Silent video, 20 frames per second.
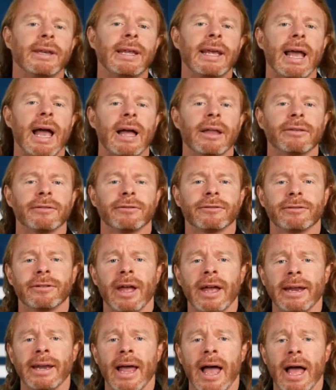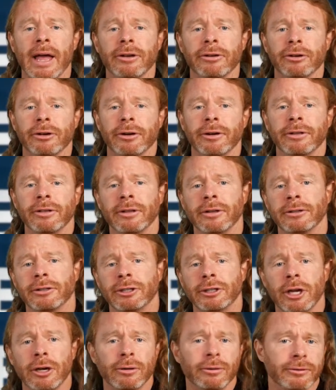The neon sign-on during the
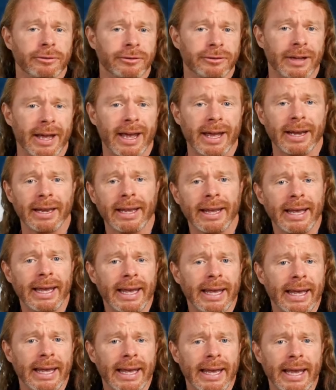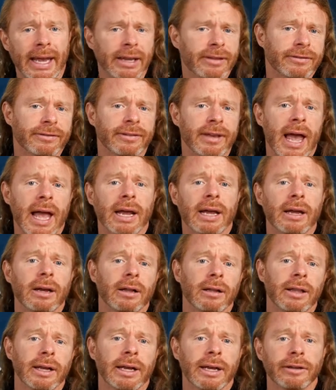show said, "It's not
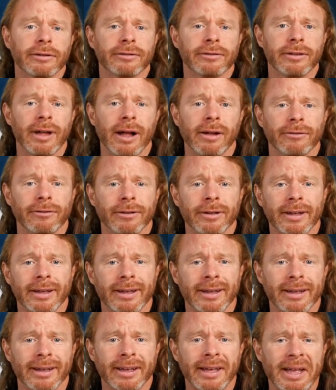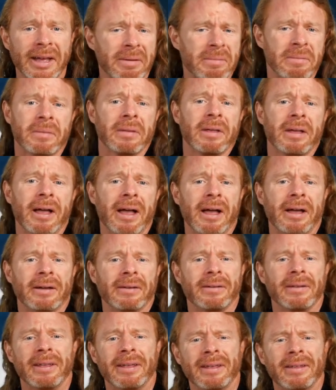gonna lick itself." Huh.
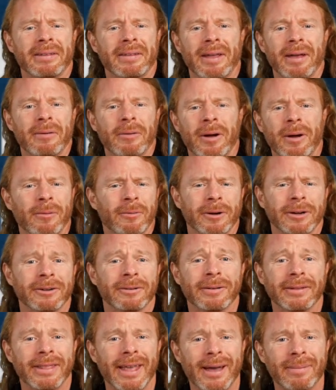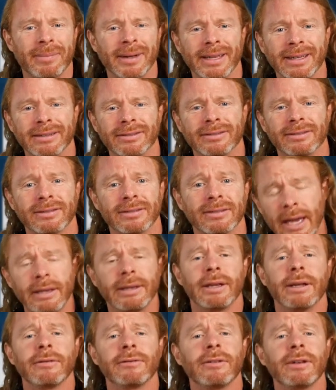I wonder what that means.
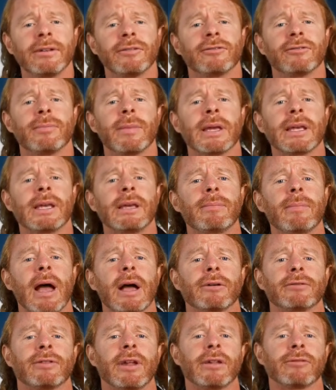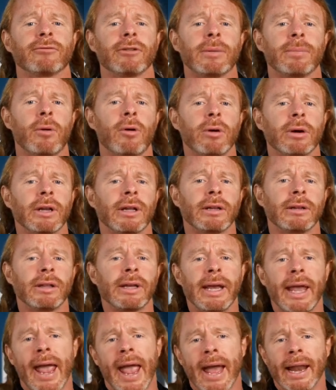And Disney's Mickey Mouse has
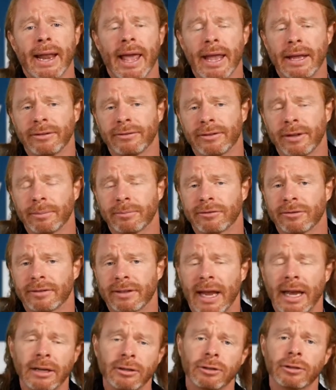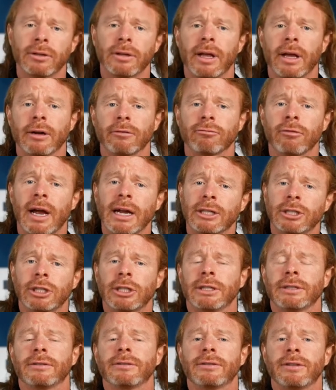reportedly had a substantial
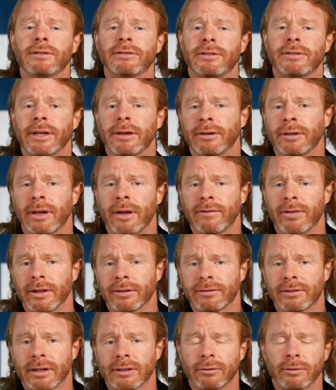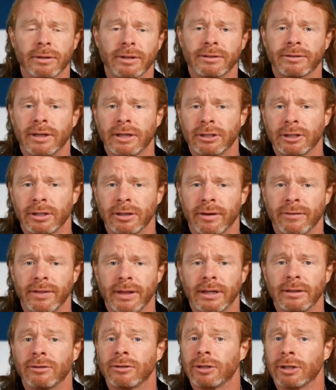erection since hearing of the sexualization of
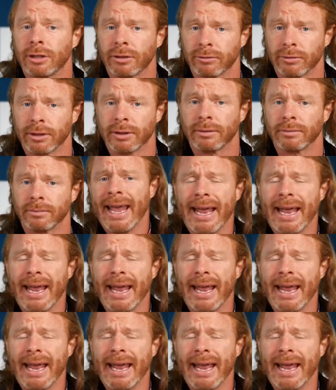these children.